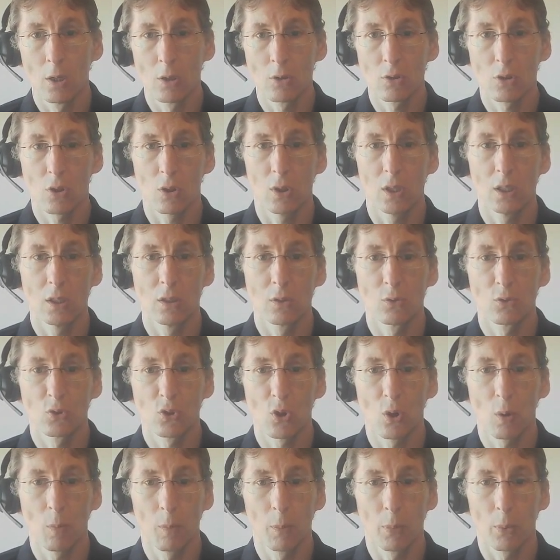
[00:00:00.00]
So in the
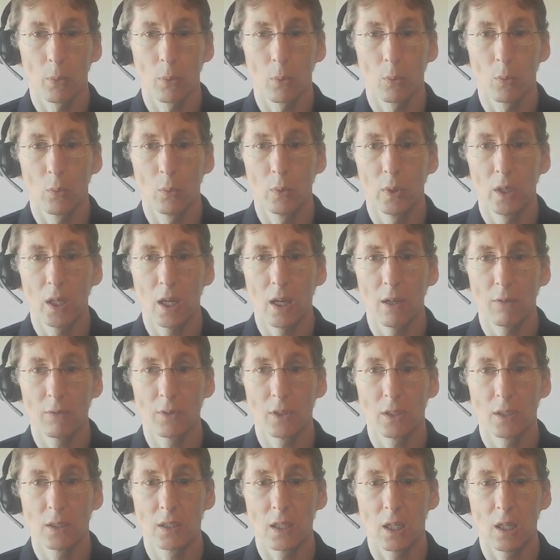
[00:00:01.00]
top, we have
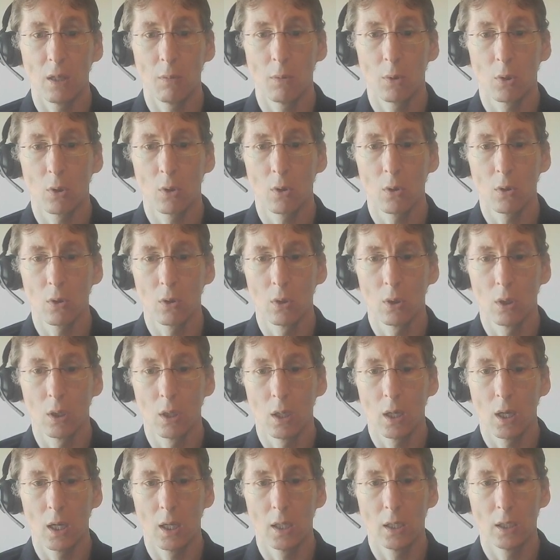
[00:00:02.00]
the table,
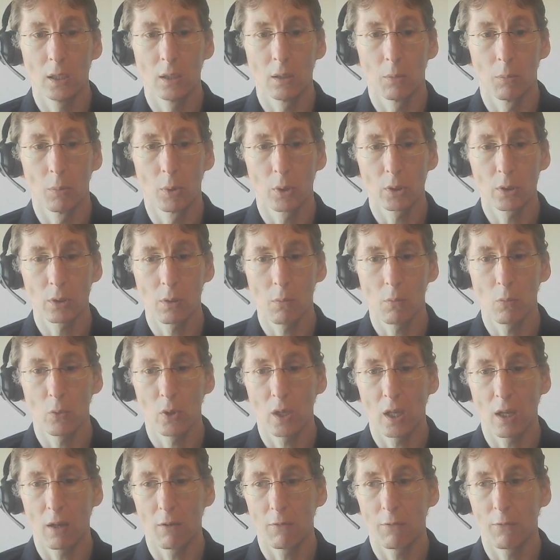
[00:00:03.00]
and in the bottom,
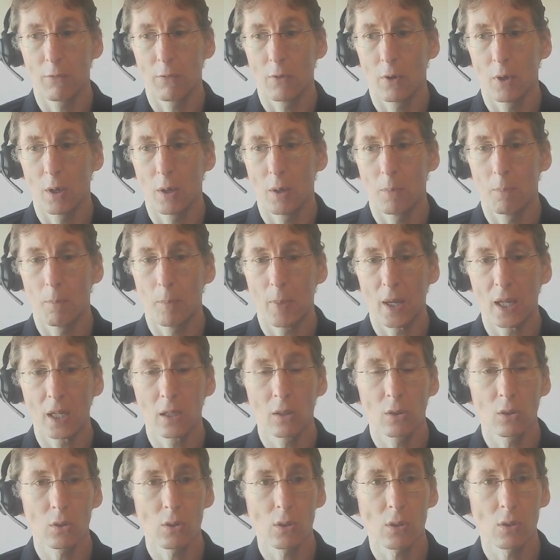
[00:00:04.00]
we have
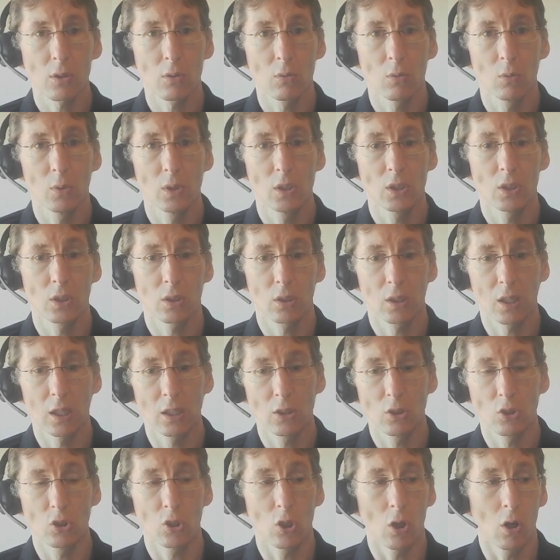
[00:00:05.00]
panels, which
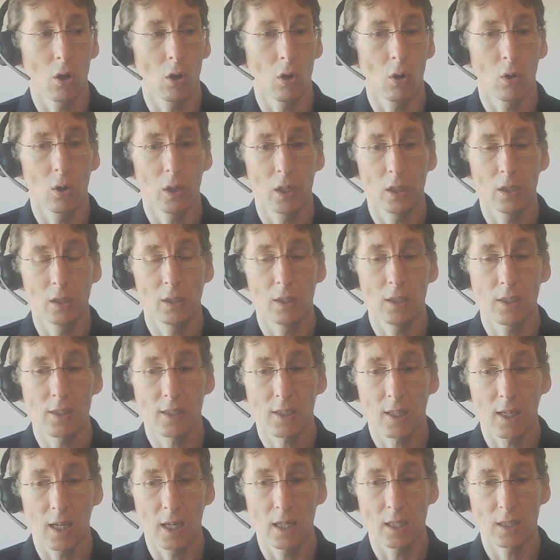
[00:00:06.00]
can show, in
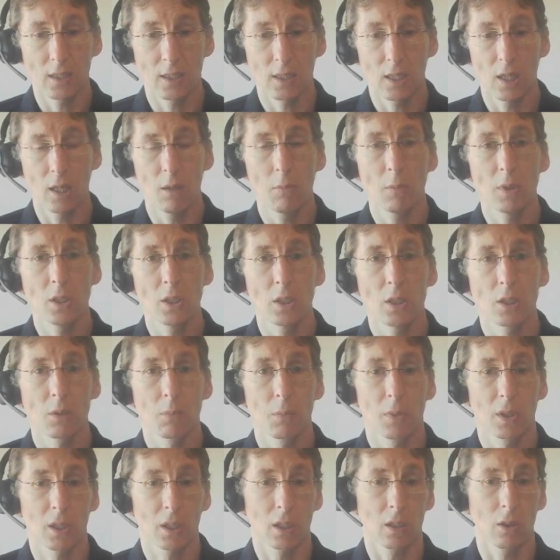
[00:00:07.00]
this case, images,
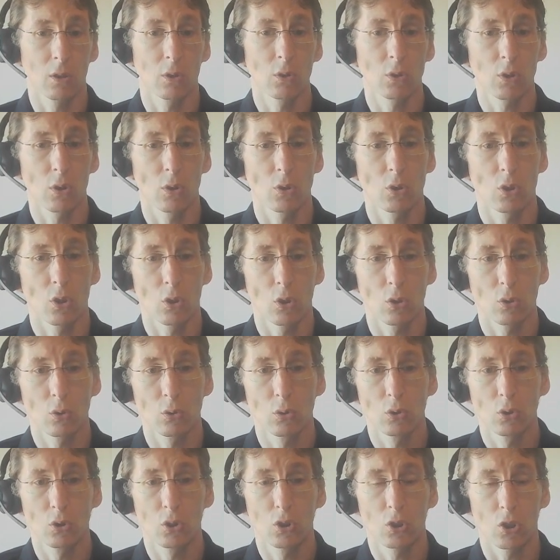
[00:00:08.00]
but can also show
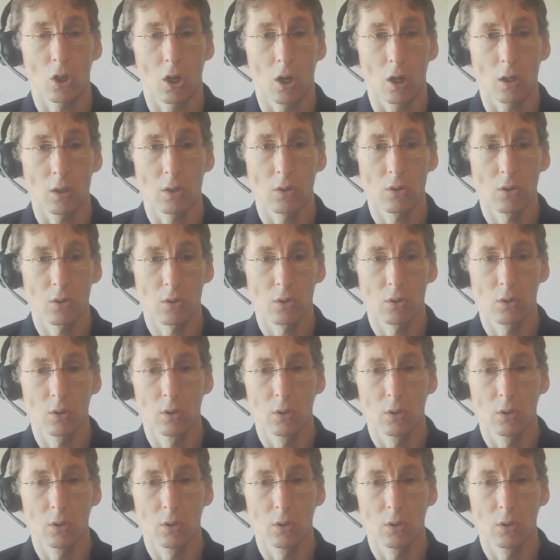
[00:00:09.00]
charts.